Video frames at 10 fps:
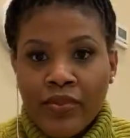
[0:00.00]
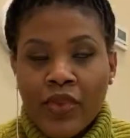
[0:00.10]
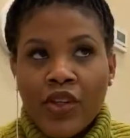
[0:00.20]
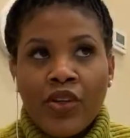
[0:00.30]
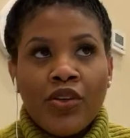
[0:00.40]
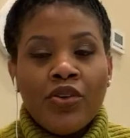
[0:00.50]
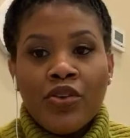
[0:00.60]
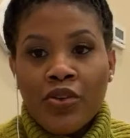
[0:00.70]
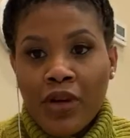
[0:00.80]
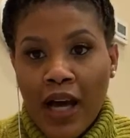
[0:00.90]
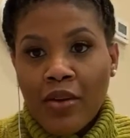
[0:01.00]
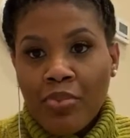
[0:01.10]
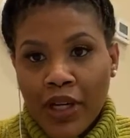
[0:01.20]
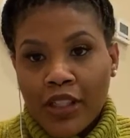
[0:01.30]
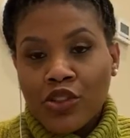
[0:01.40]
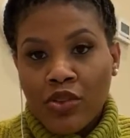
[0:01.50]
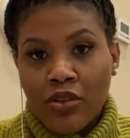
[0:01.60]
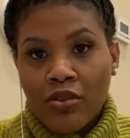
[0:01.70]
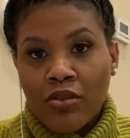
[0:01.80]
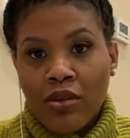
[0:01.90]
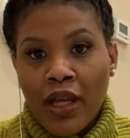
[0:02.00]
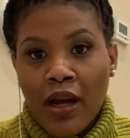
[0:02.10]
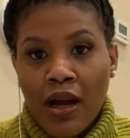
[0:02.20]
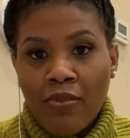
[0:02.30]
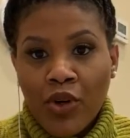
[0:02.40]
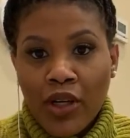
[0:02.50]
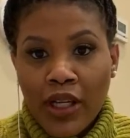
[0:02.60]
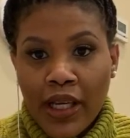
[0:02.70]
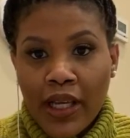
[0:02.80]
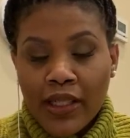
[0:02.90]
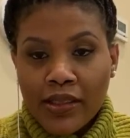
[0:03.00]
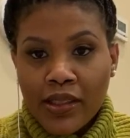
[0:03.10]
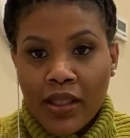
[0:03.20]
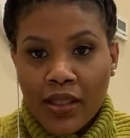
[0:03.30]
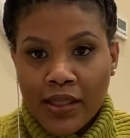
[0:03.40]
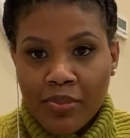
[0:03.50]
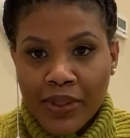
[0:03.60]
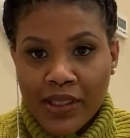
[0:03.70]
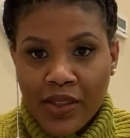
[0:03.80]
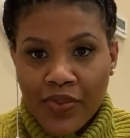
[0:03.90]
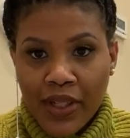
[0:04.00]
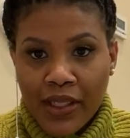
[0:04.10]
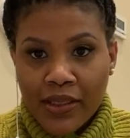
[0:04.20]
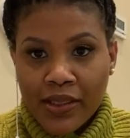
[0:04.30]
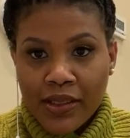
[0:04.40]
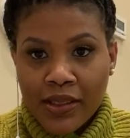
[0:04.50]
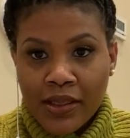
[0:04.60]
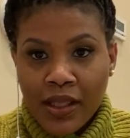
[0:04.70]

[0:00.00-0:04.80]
You got to pick a struggle. And I'm going to get into the specifics